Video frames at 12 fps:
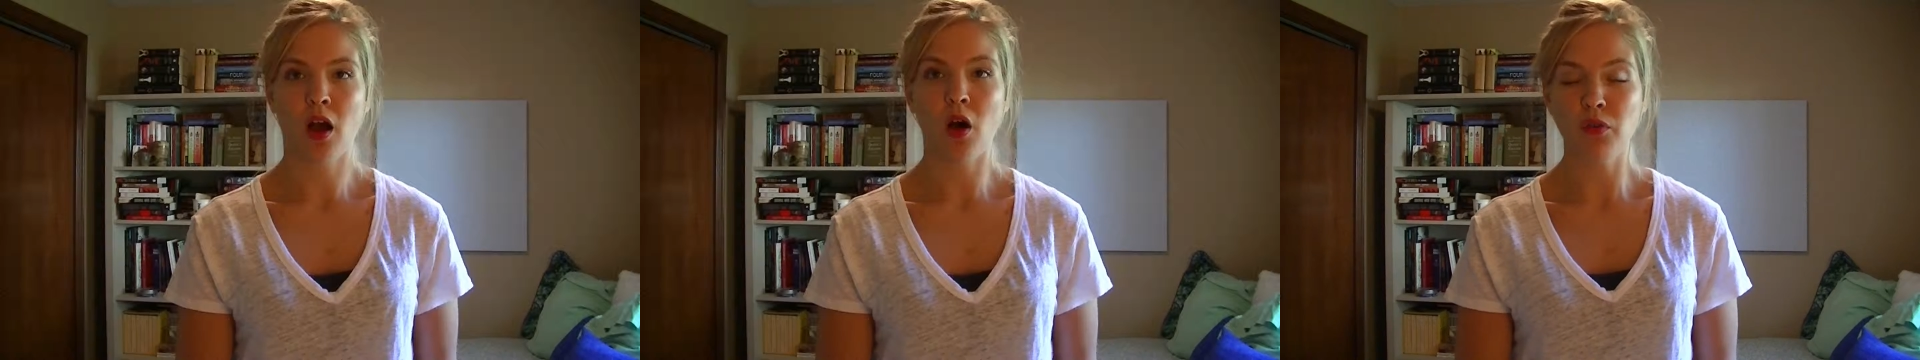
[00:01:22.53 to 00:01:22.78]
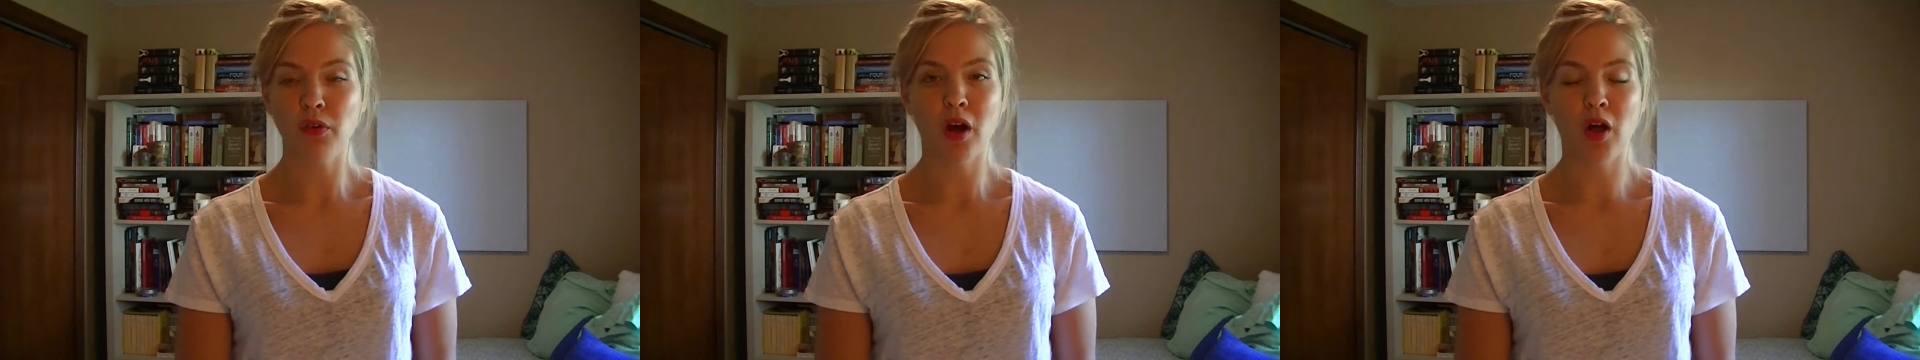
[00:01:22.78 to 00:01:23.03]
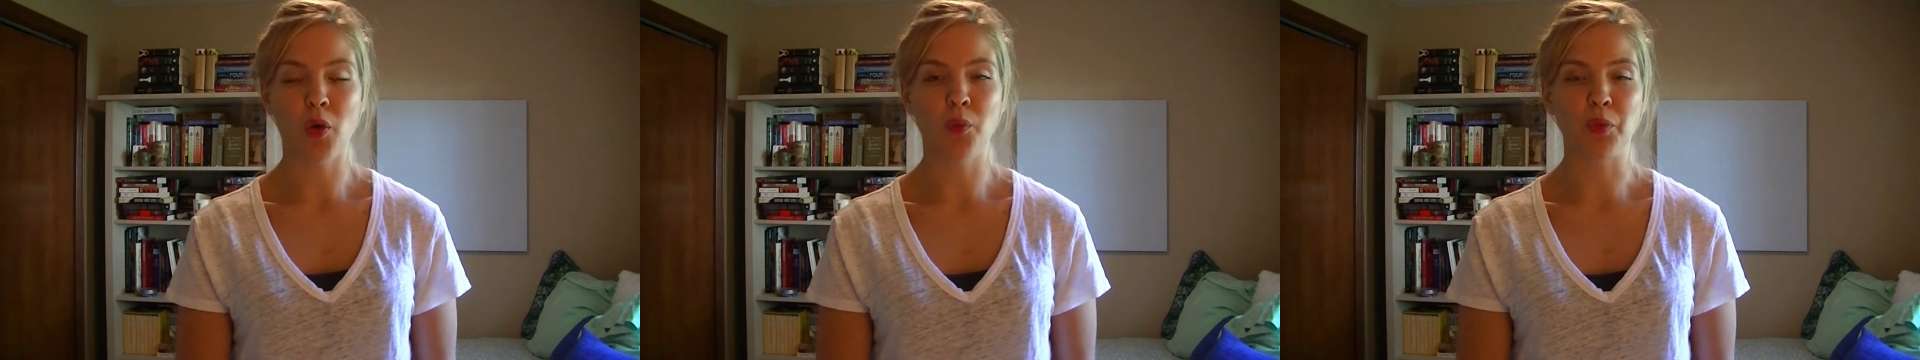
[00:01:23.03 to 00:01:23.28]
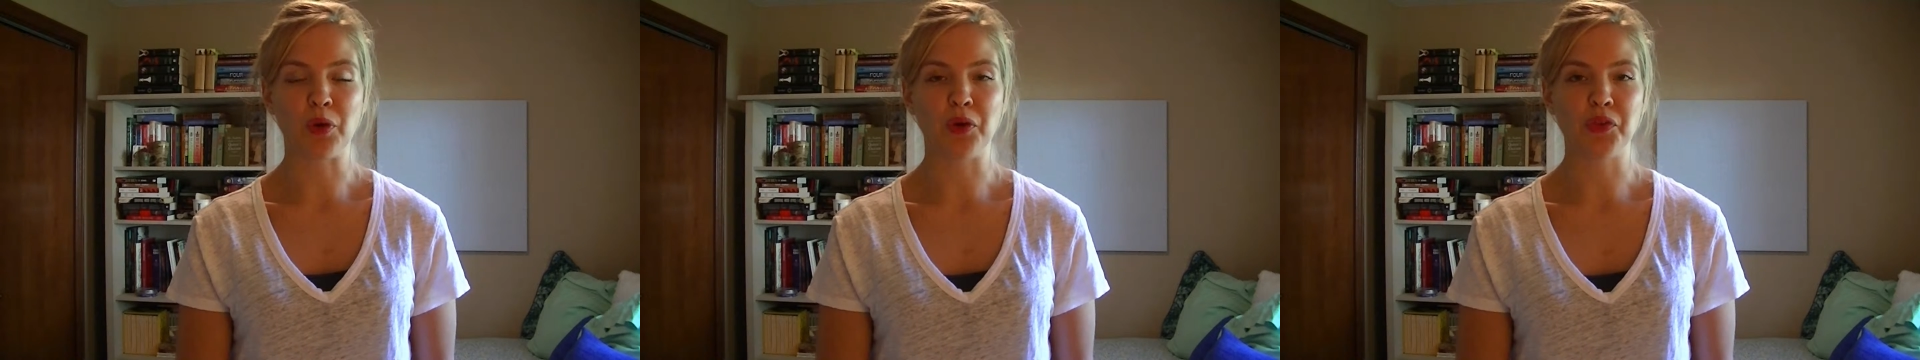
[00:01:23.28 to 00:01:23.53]
Overall,
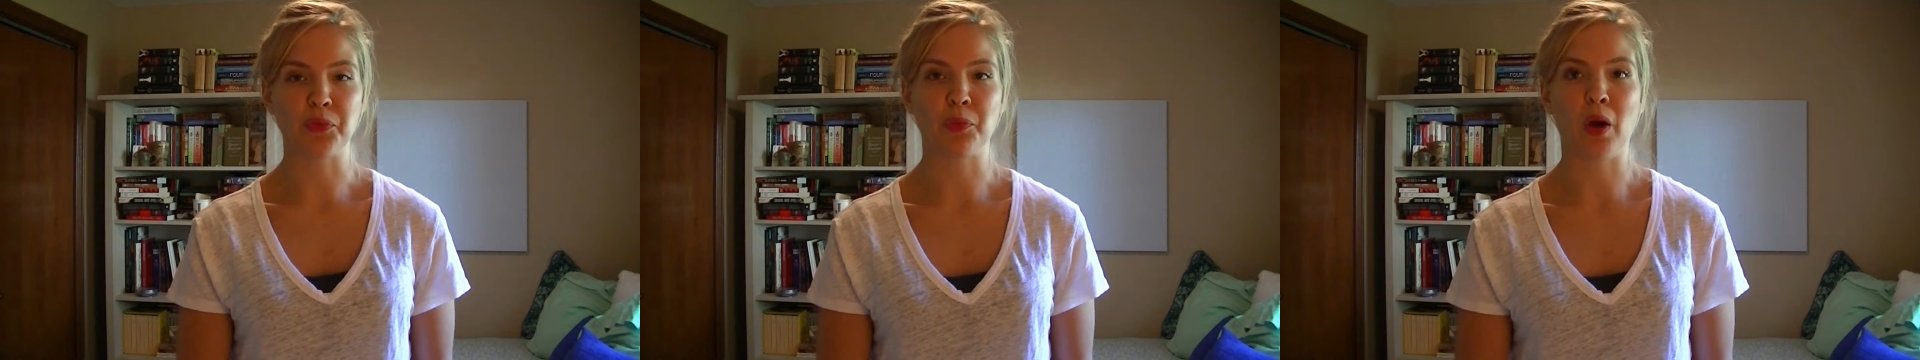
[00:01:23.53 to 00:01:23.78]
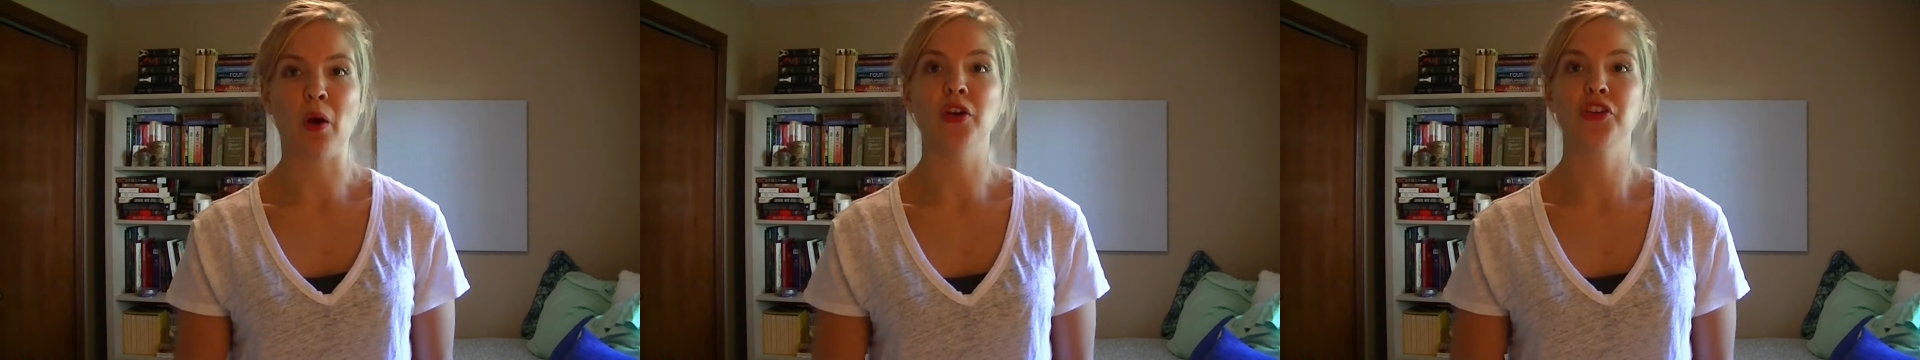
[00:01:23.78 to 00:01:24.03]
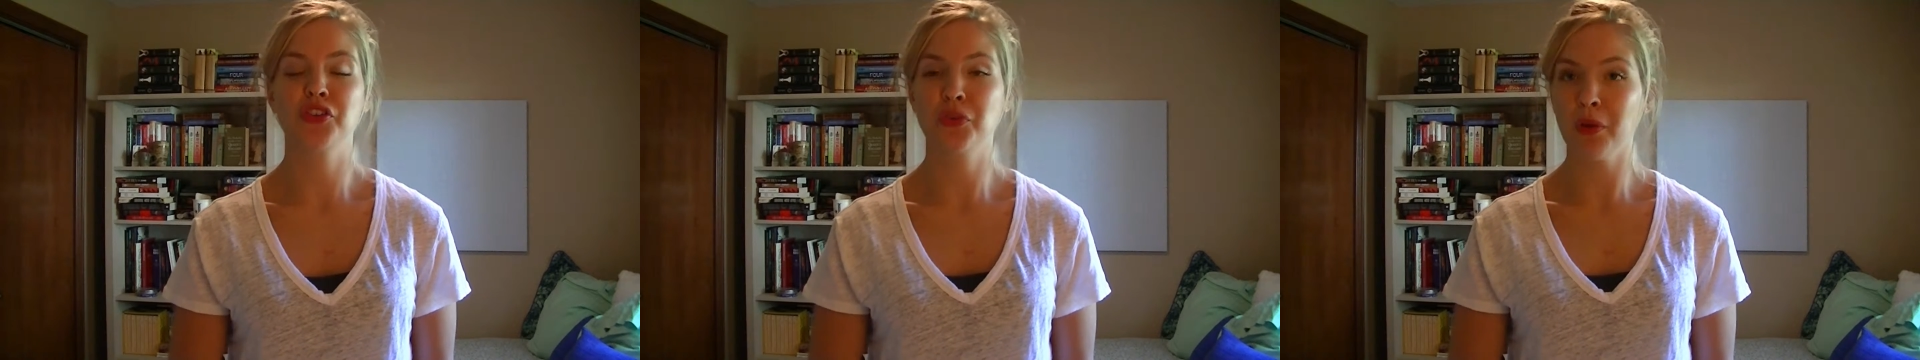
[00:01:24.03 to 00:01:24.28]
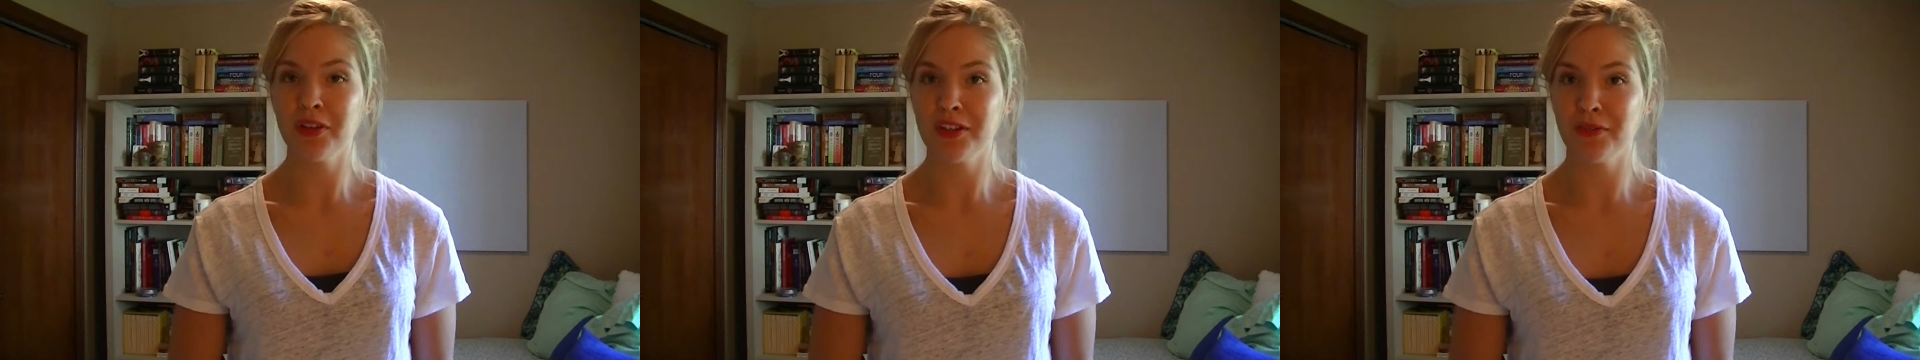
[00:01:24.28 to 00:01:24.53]
Burroughs wrote
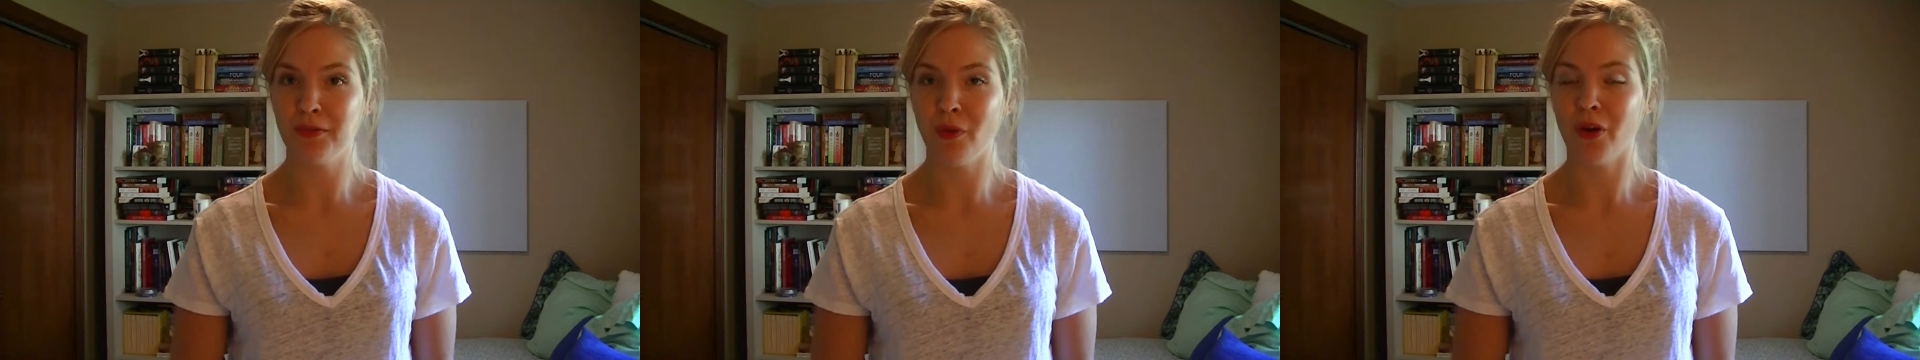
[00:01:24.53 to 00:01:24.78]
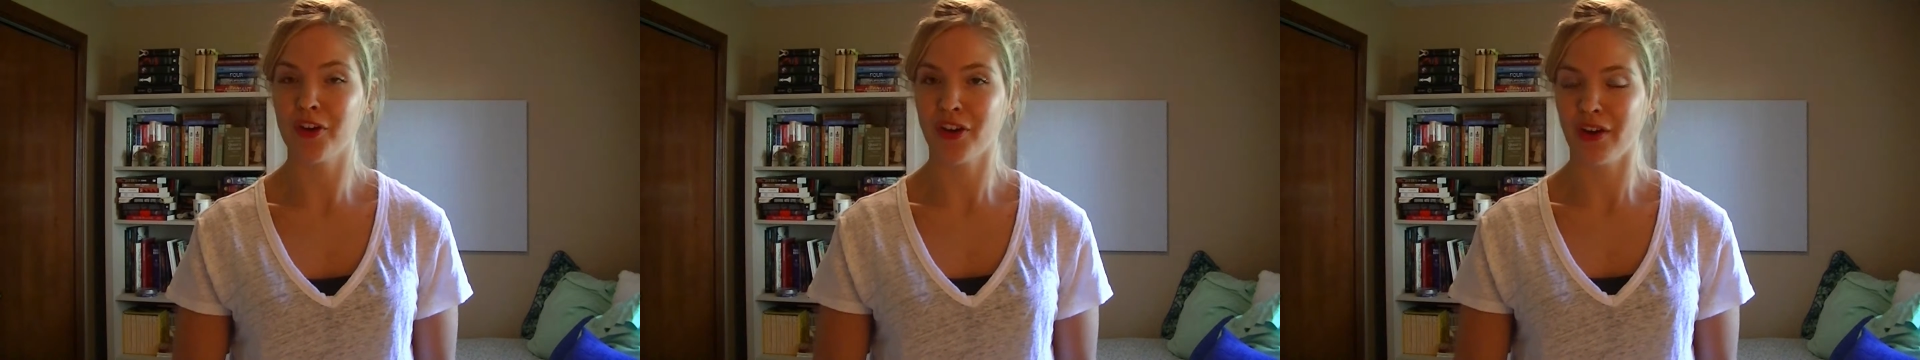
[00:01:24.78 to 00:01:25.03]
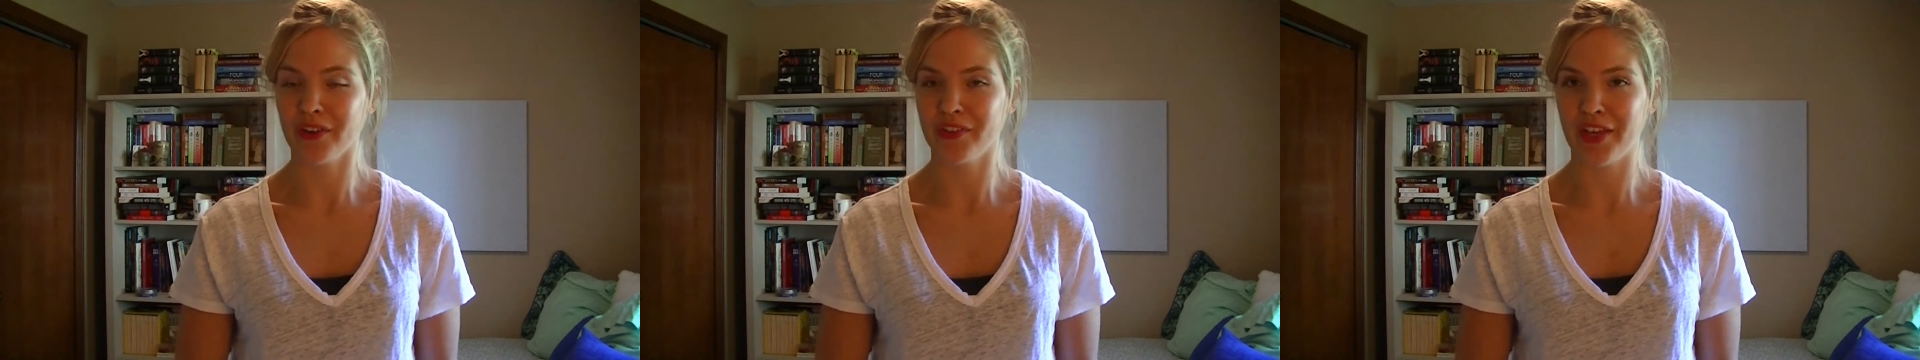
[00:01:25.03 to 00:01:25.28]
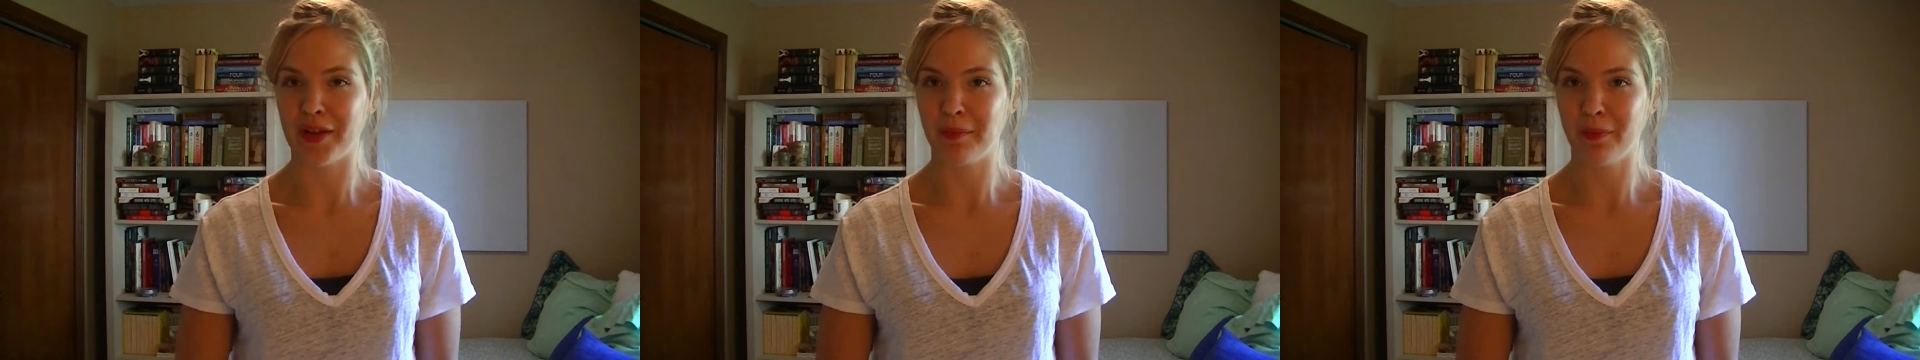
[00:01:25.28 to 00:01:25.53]
24
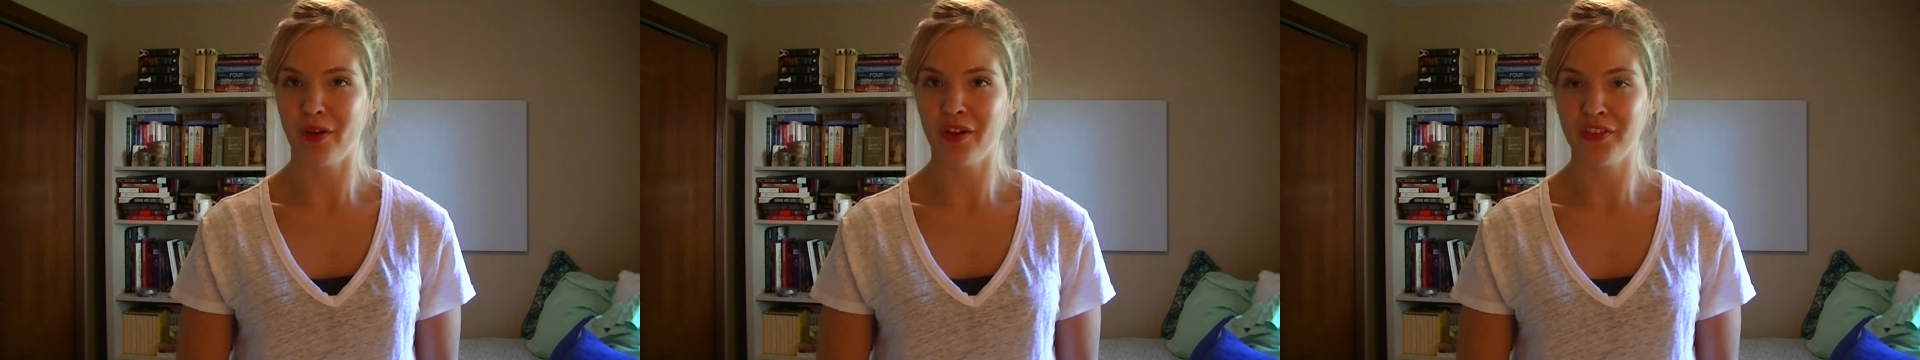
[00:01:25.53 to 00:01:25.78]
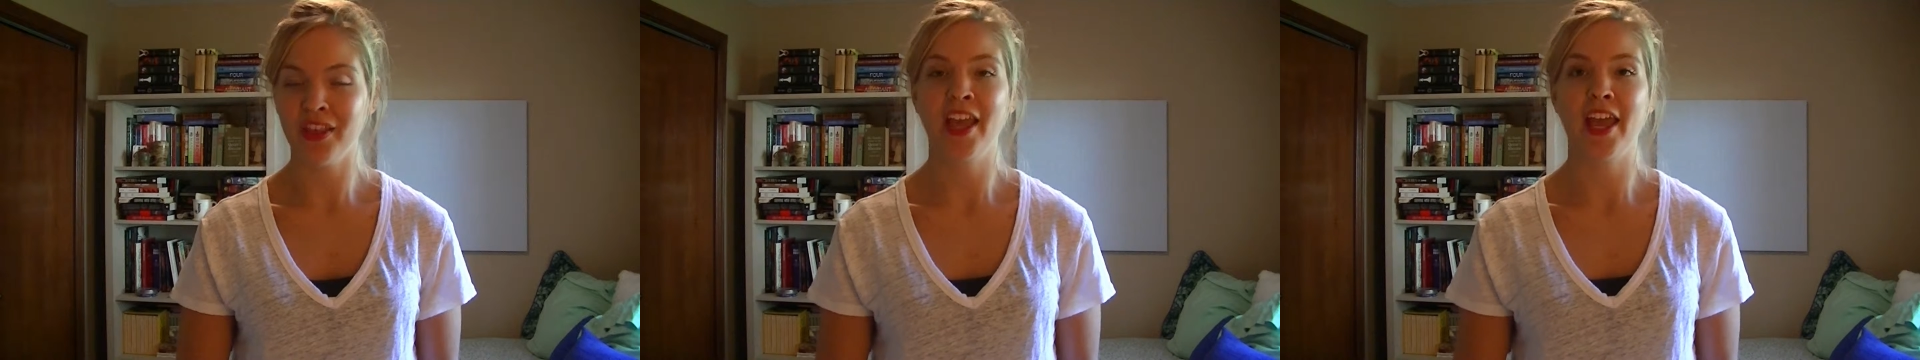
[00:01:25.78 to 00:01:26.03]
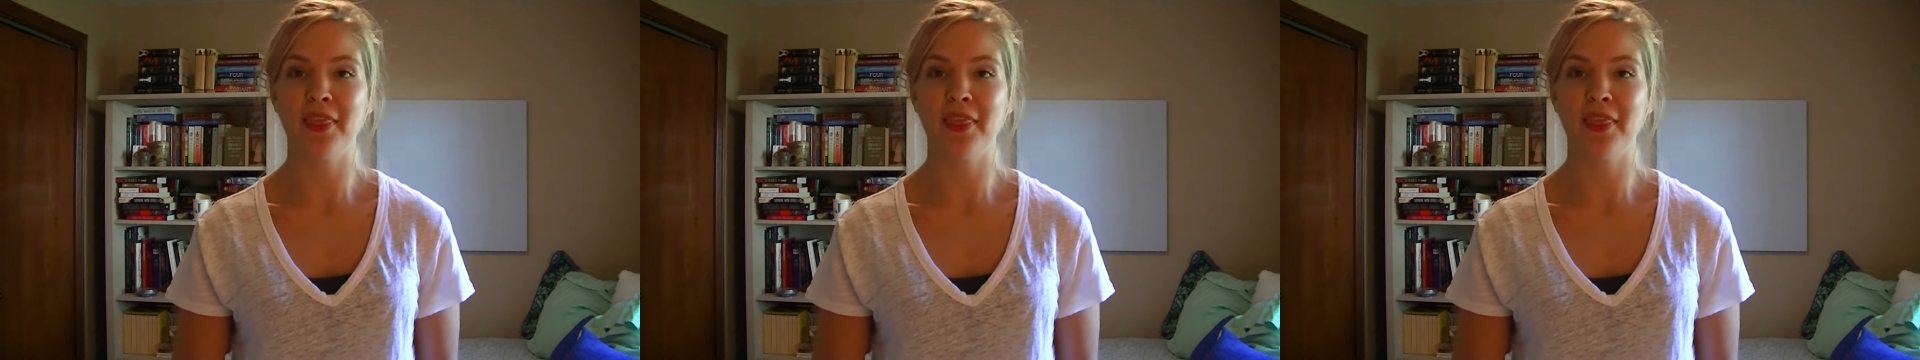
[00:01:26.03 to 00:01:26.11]
Tarzan books,